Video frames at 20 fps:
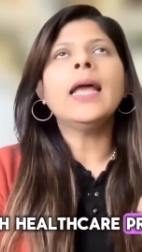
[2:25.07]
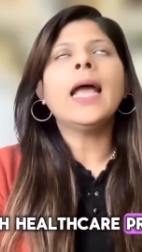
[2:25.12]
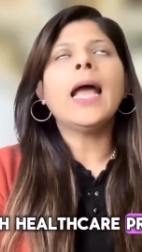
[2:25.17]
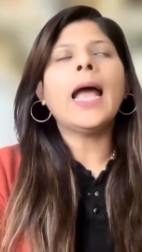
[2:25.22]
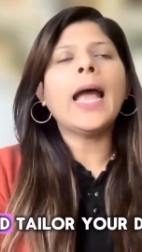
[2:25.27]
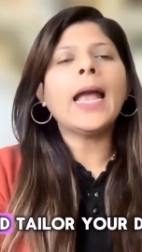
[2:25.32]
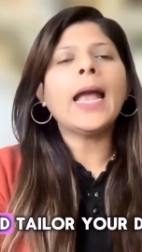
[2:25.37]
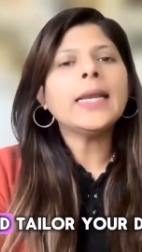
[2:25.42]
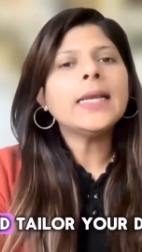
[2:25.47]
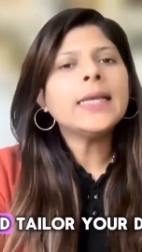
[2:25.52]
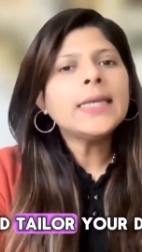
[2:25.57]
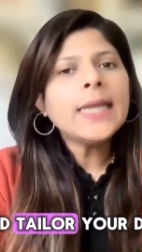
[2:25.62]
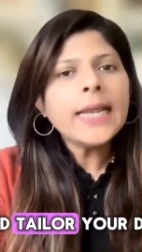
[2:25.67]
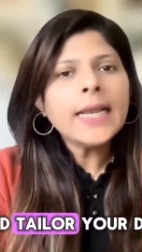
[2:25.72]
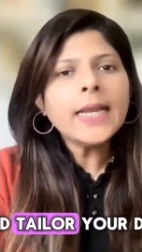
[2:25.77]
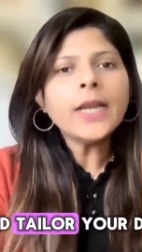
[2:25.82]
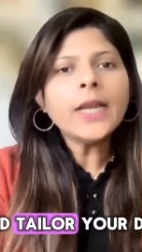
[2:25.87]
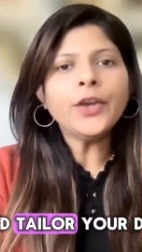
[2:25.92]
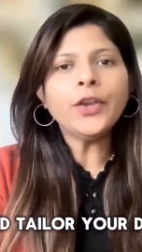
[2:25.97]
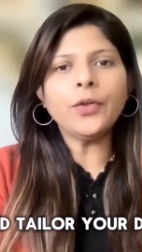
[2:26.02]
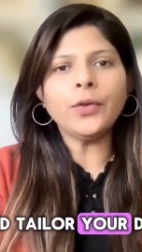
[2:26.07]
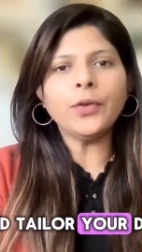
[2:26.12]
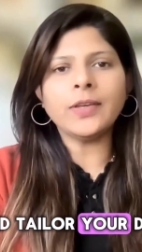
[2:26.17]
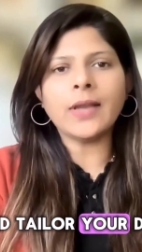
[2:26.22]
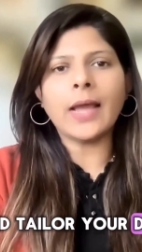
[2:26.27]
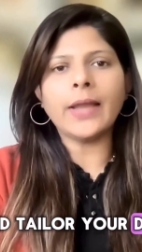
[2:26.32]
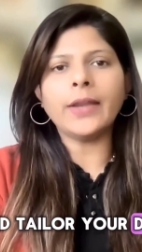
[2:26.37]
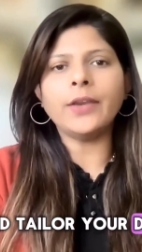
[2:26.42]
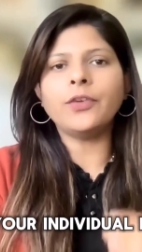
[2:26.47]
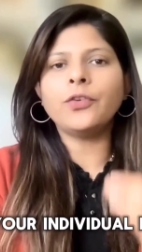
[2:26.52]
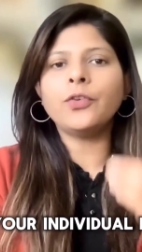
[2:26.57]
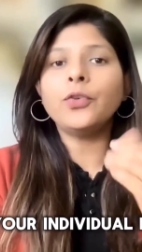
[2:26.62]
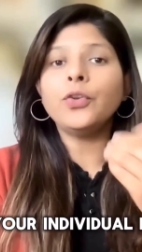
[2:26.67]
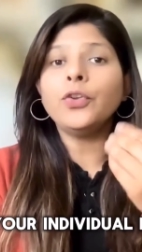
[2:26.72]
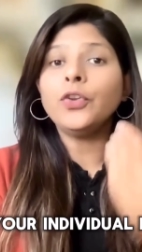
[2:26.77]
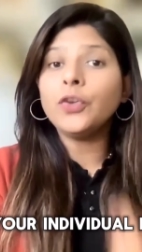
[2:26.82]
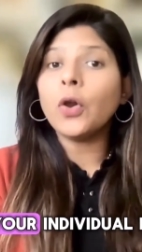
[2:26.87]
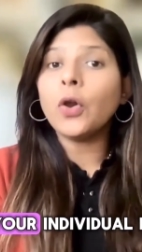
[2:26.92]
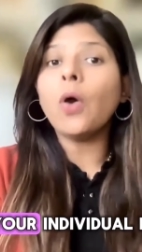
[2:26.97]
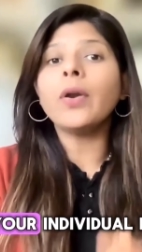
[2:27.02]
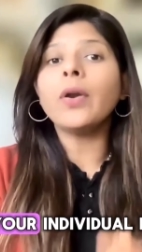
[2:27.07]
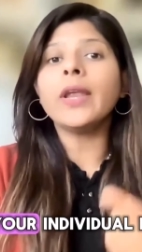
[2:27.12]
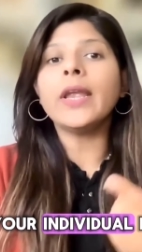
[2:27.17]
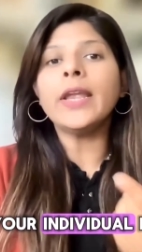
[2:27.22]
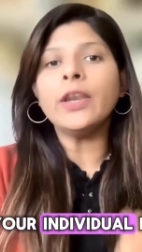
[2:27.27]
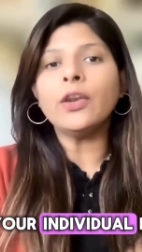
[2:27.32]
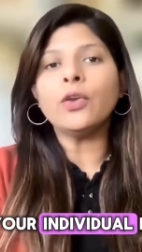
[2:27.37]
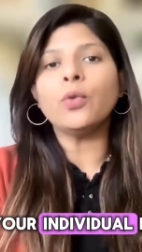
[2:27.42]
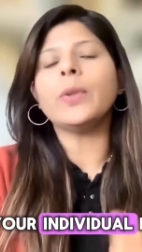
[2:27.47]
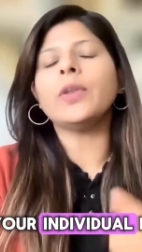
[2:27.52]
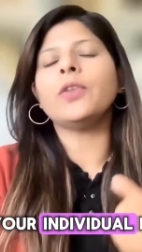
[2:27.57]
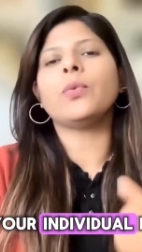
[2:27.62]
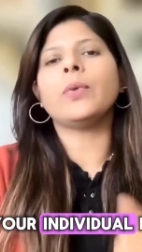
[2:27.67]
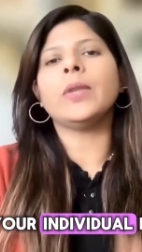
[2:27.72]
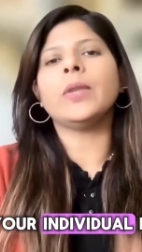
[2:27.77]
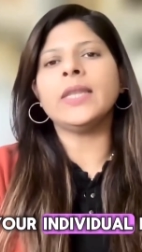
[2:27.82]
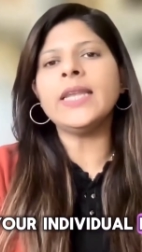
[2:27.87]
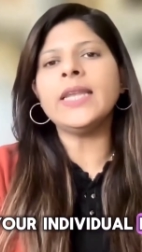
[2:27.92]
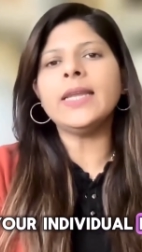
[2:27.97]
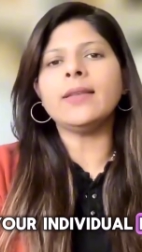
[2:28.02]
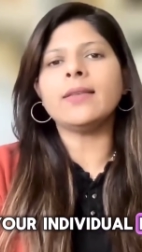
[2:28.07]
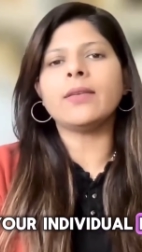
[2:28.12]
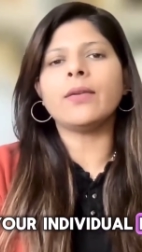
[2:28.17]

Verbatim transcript: and tailor your diet to your individual needs.